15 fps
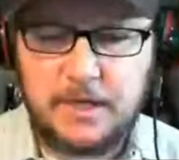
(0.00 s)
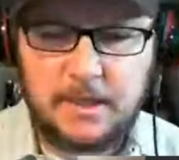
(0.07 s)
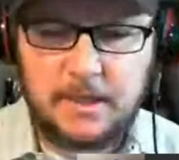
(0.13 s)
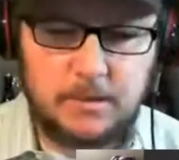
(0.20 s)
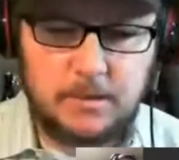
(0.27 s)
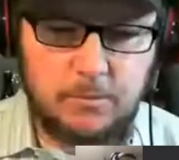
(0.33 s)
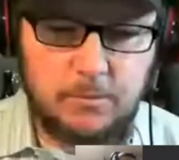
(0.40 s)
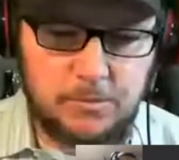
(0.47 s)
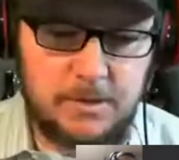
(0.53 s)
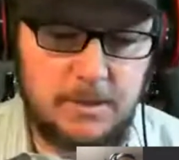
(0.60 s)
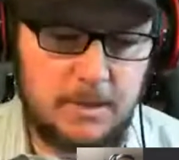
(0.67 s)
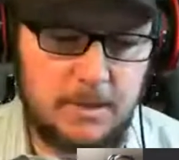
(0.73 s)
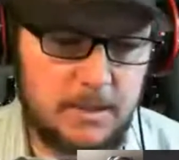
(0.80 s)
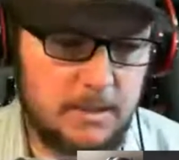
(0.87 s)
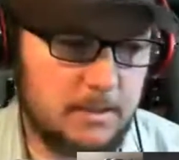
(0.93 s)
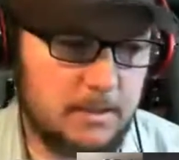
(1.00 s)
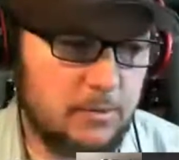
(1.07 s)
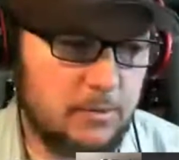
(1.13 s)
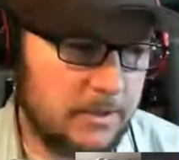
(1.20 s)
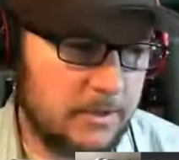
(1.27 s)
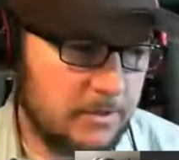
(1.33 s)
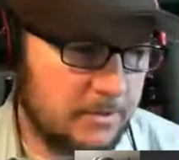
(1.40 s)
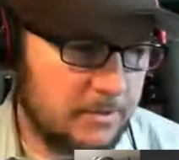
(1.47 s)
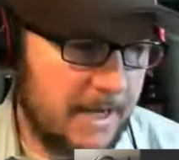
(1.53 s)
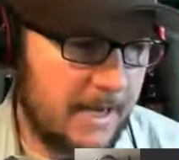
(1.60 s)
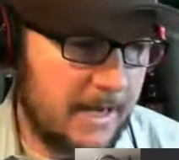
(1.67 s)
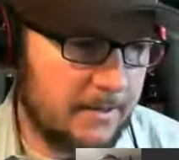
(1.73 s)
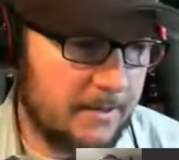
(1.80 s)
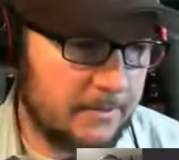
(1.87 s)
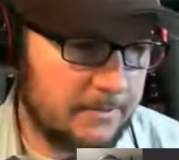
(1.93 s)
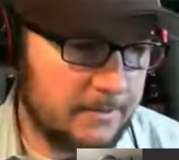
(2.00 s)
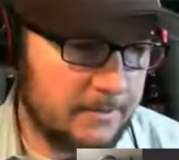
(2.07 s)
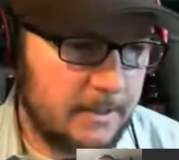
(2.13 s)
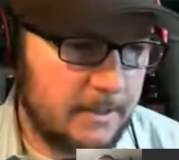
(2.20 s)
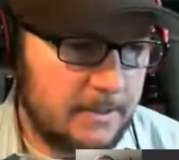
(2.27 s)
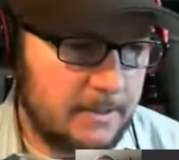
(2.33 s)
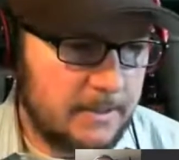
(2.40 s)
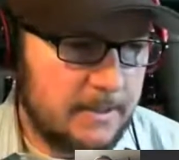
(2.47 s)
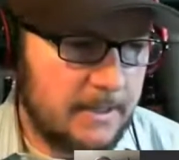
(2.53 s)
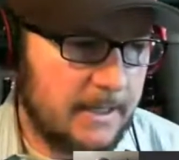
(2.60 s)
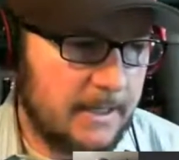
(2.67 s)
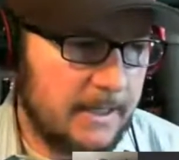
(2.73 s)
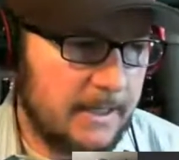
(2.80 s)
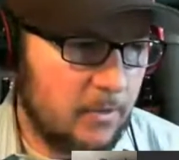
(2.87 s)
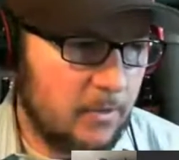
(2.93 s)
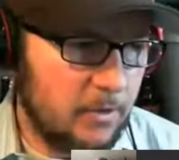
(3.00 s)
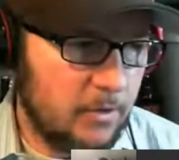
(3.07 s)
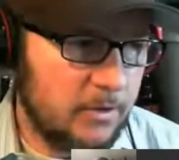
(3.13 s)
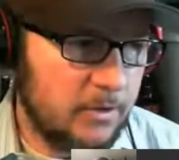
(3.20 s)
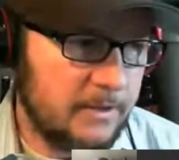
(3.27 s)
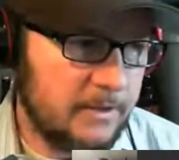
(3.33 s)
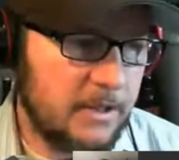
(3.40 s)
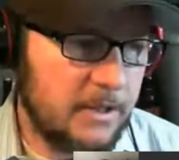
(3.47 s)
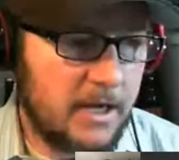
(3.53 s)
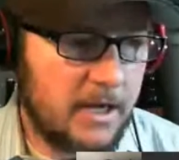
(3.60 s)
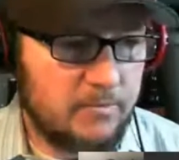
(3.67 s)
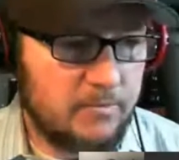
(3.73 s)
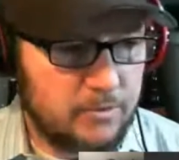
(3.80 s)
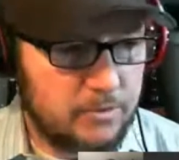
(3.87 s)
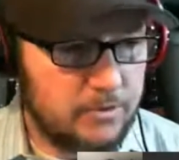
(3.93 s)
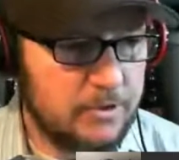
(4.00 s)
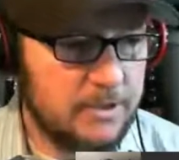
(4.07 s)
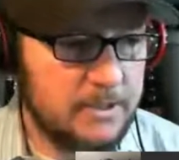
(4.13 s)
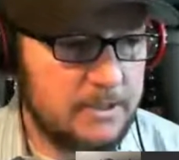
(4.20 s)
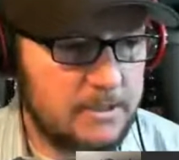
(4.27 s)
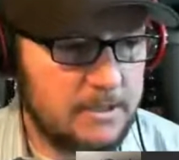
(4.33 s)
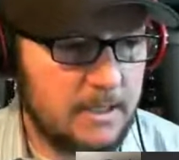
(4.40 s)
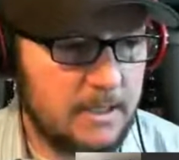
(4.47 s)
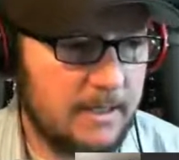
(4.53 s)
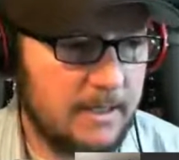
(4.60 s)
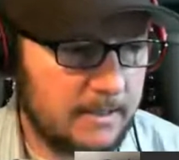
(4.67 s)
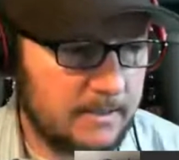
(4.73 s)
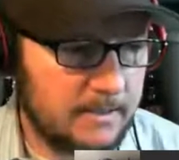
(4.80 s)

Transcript: that we'll see a dwindle down uh, on a lot of breweries. Uh,